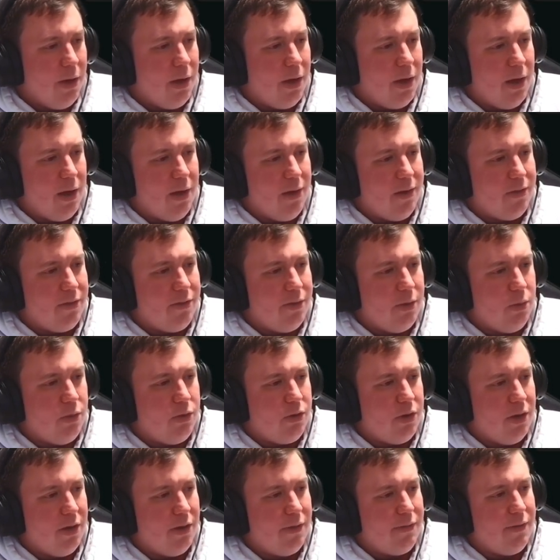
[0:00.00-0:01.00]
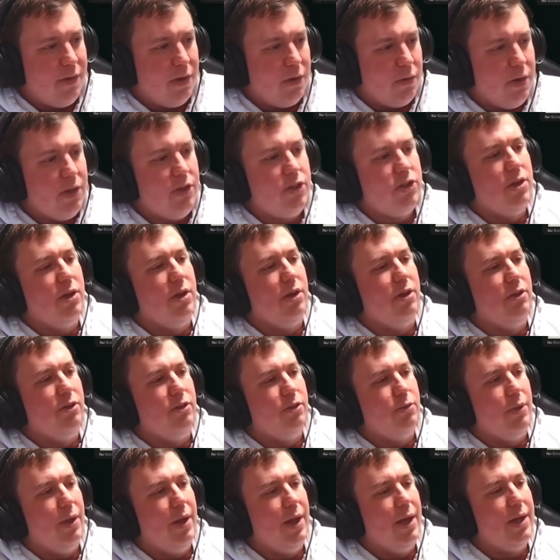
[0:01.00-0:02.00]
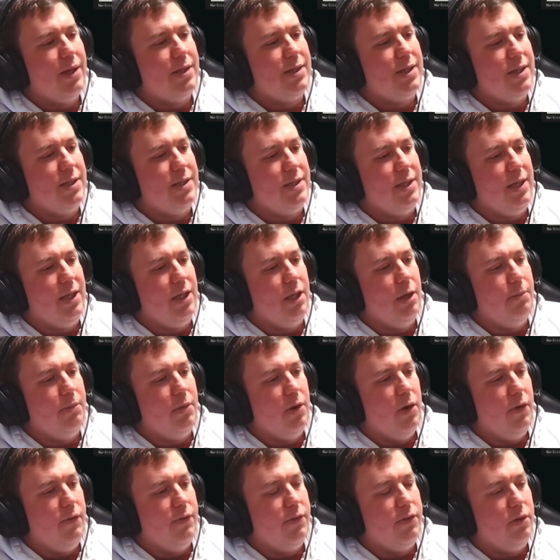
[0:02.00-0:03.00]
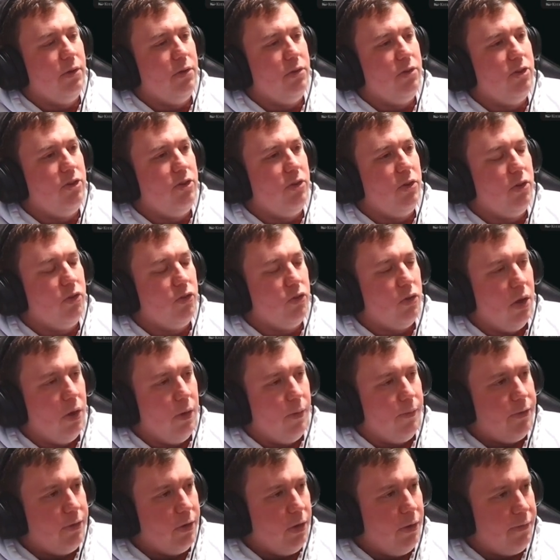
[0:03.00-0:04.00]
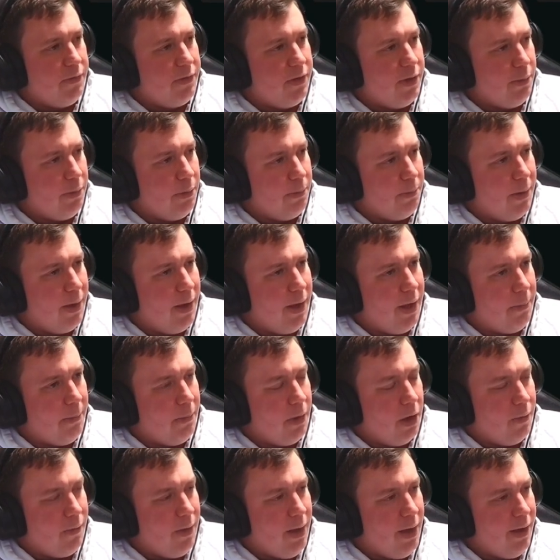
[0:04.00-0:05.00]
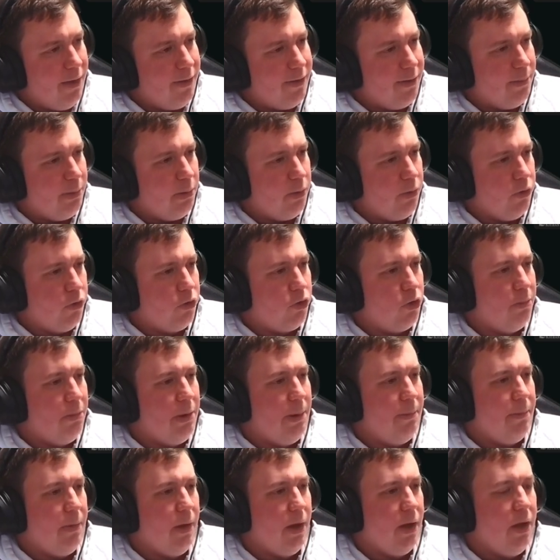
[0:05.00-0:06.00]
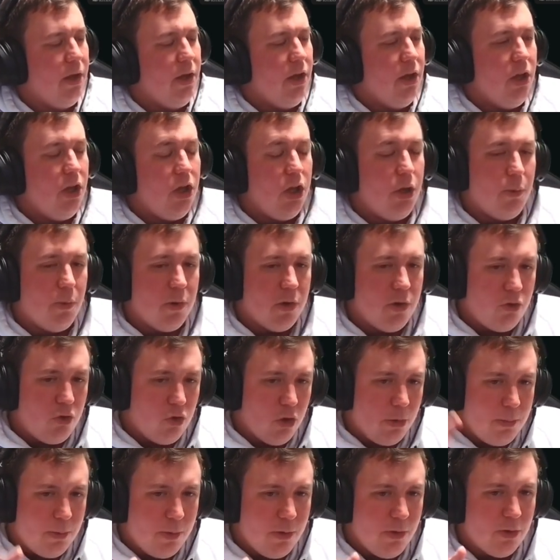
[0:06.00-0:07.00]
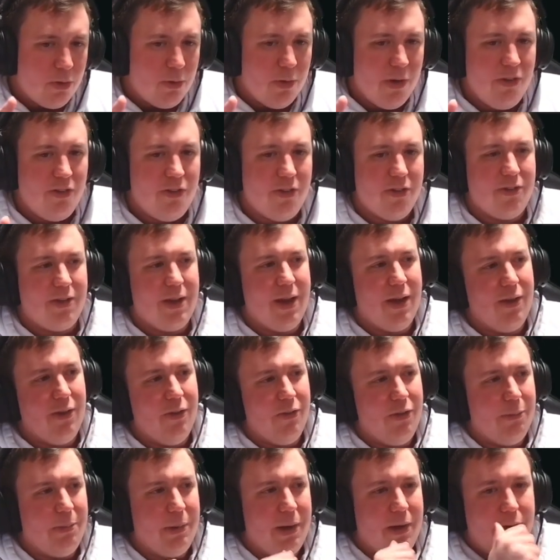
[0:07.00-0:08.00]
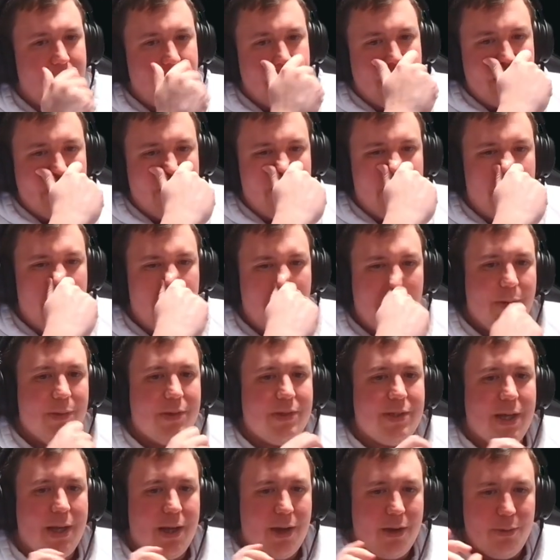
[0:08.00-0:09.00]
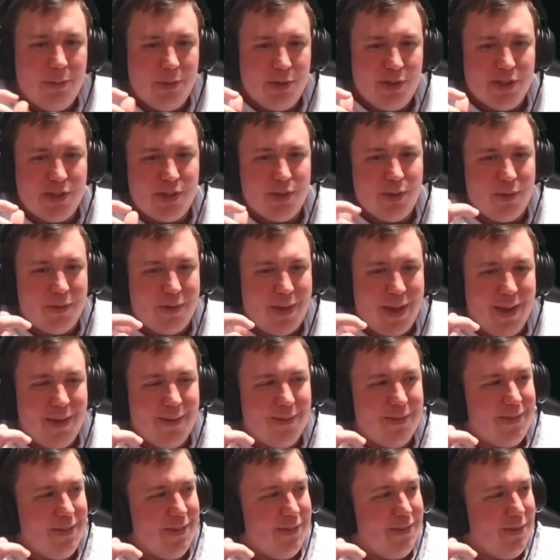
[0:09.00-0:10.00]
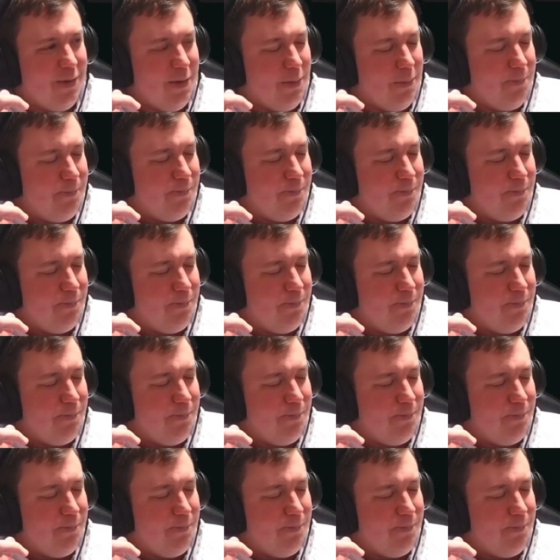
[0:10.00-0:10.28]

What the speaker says: colourless soldier artifact creature tokens, where X is the number of soldiers you control. So obviously when playing Myrel, it's important to remember you want to drop all your creatures down on the battlefield before you attack, which is sort of counter to